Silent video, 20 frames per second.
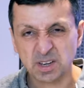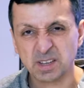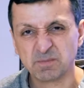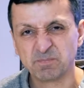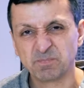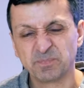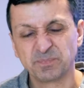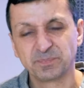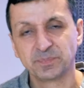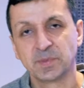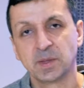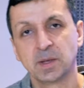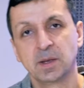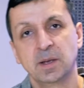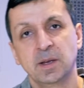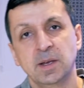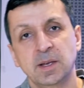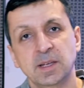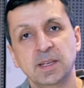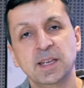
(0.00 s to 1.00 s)
of
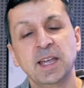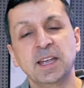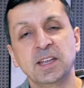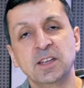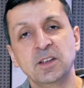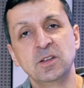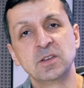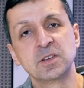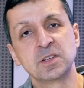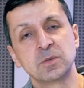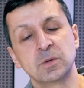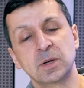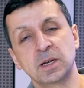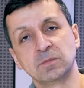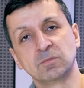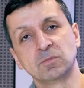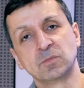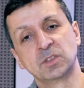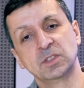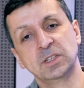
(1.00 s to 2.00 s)
getting used to
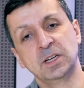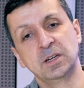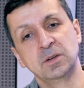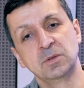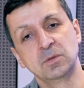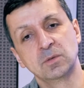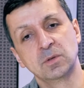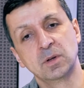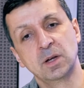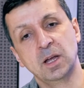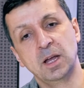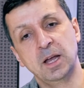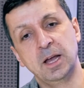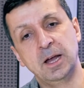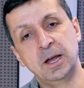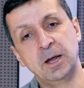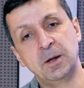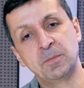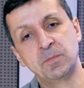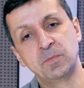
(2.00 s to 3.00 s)
it. So
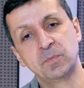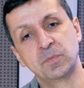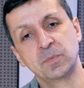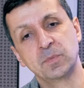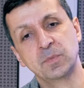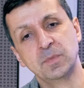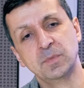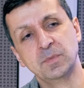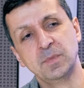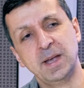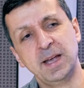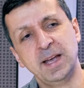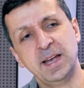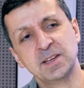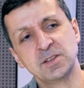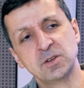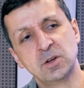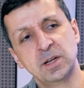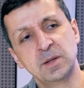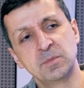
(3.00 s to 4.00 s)

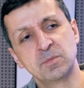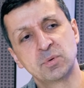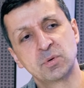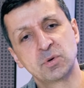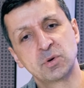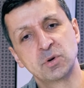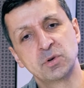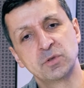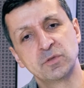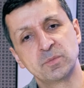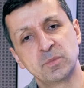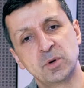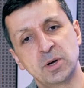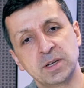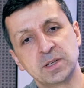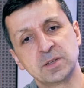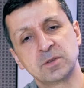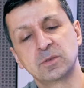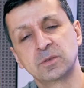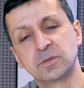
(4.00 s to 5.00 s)
as I improve my
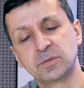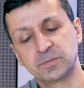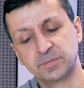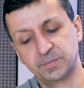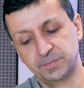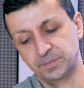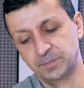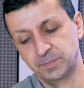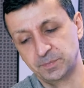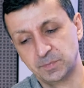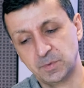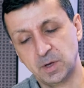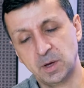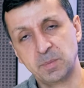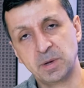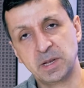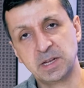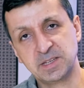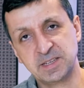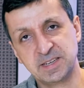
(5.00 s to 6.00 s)
sort of
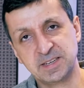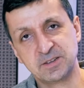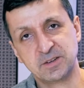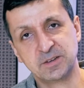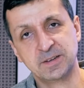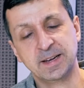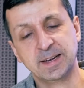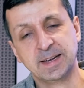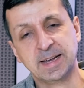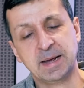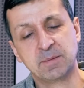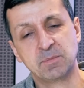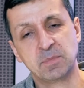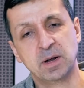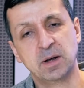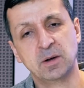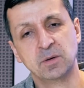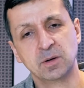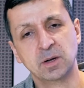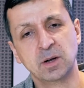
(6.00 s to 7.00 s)
abilities on that
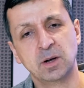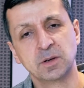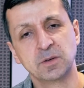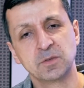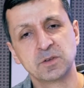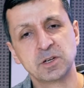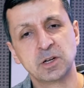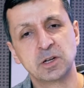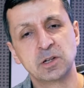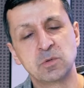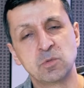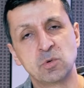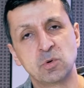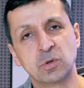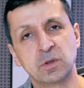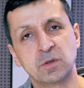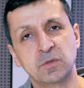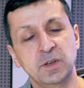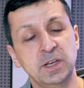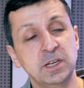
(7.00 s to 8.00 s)
camera, I'll kind of show you more
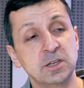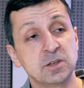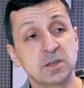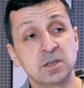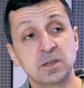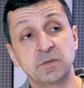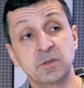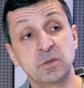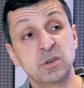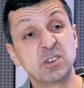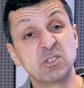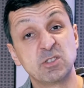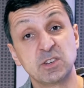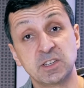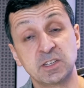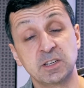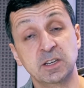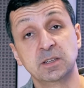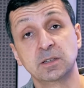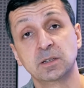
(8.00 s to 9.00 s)
of the features if you're
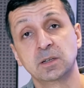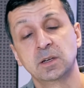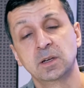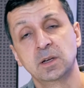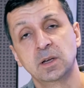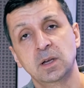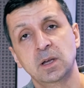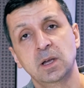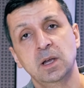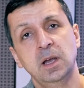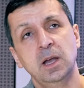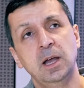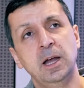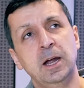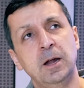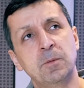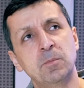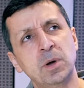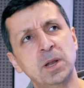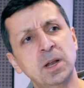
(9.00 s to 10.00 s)
interested.
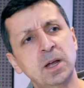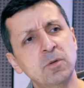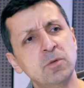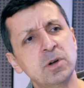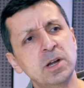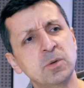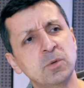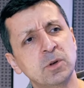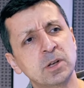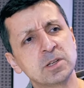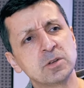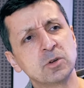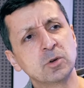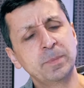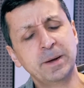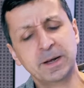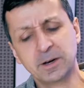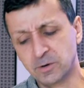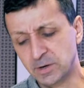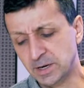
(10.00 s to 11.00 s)
But I really want to talk
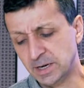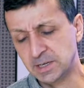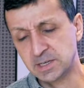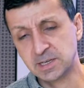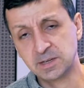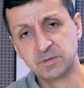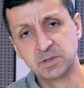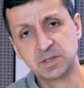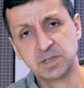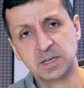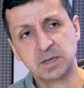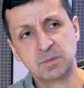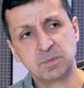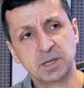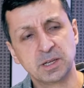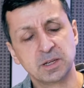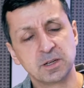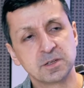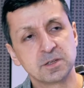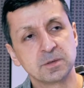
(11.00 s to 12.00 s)
about creativity,
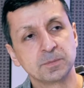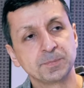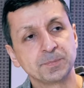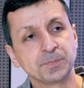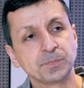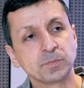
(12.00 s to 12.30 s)
because